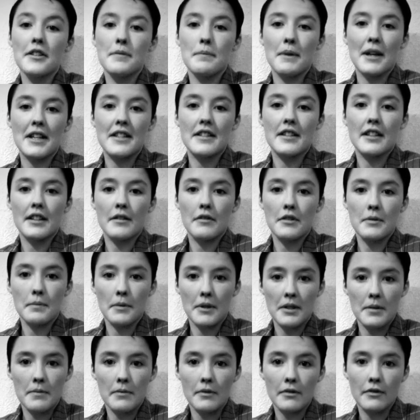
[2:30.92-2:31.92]
basically
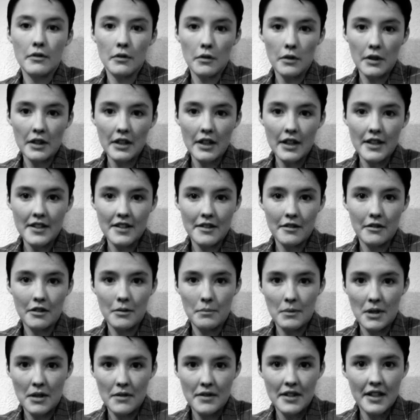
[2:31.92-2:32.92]
responsible for organising all
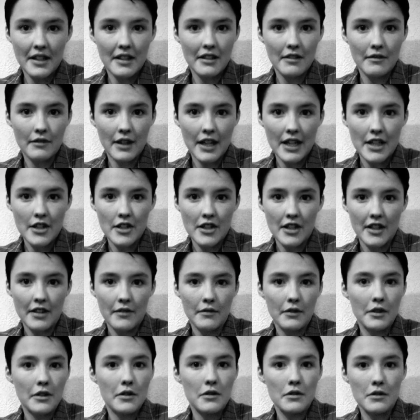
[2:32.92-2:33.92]
the music and arranging
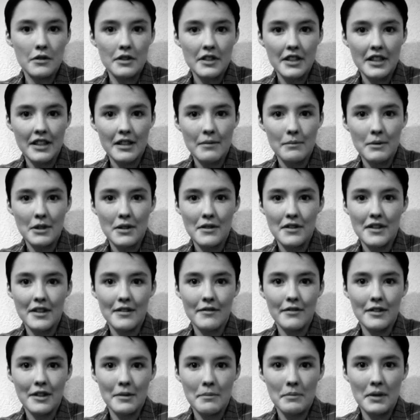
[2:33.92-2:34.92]
and recording the music
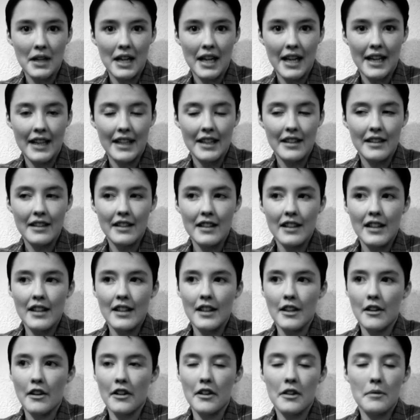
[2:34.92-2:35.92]
for the play.
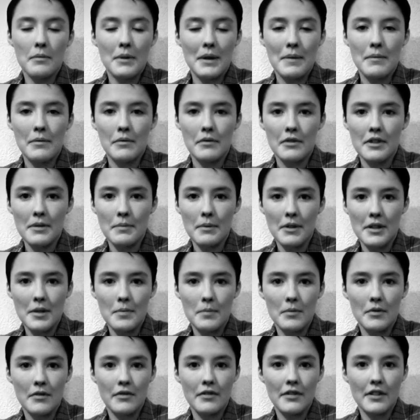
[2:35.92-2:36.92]
There are other people
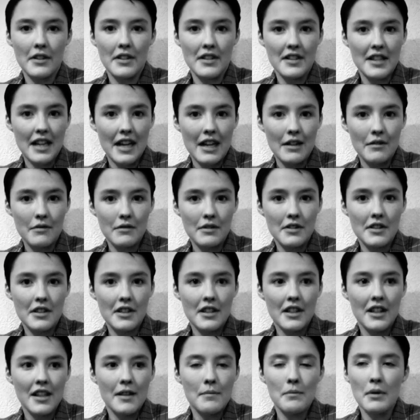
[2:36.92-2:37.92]
responsible for the sound,
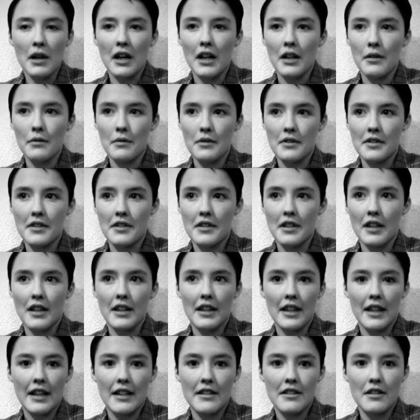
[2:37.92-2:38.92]
but I was
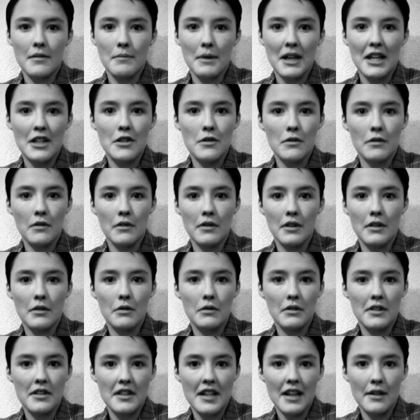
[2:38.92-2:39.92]
there to make sure that
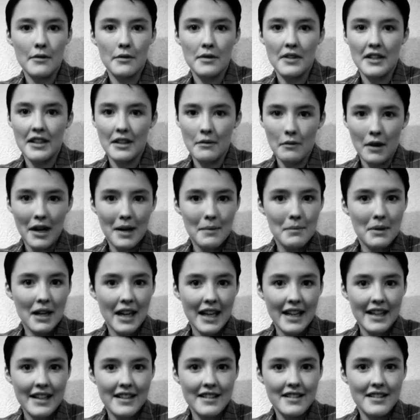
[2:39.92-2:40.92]
all the sound was in the right
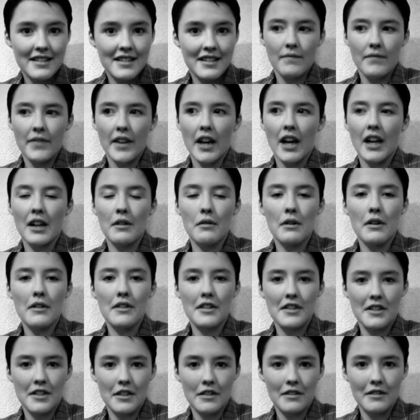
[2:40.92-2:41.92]
place. I wrote
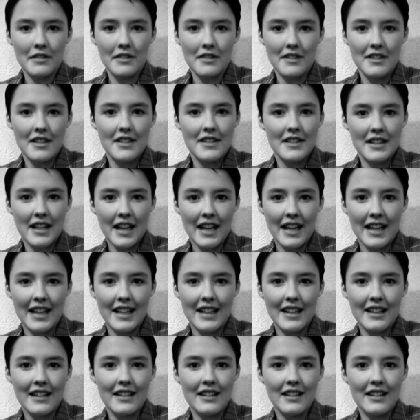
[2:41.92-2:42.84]
the songs Say,